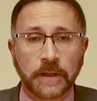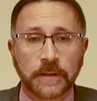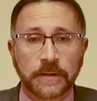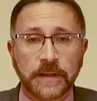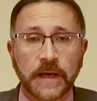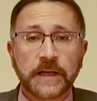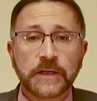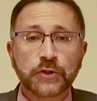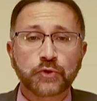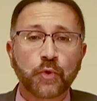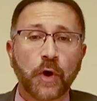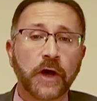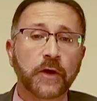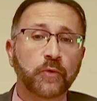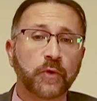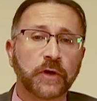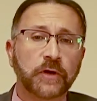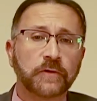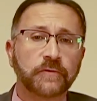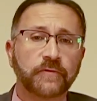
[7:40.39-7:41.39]
That is why
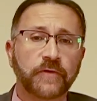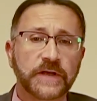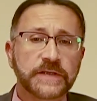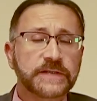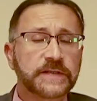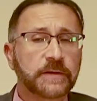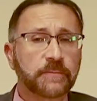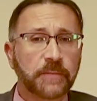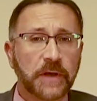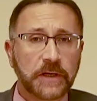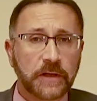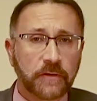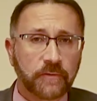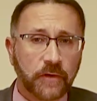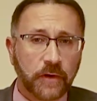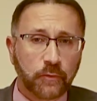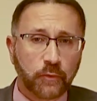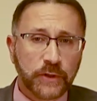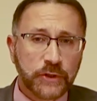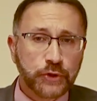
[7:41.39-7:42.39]
we are investing many of
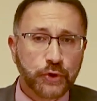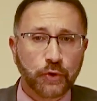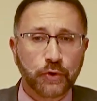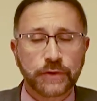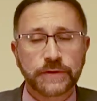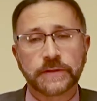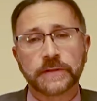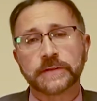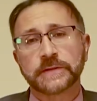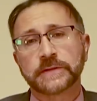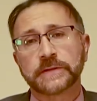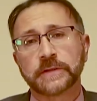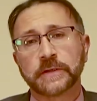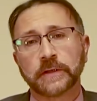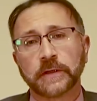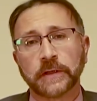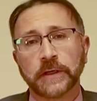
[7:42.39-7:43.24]
our resources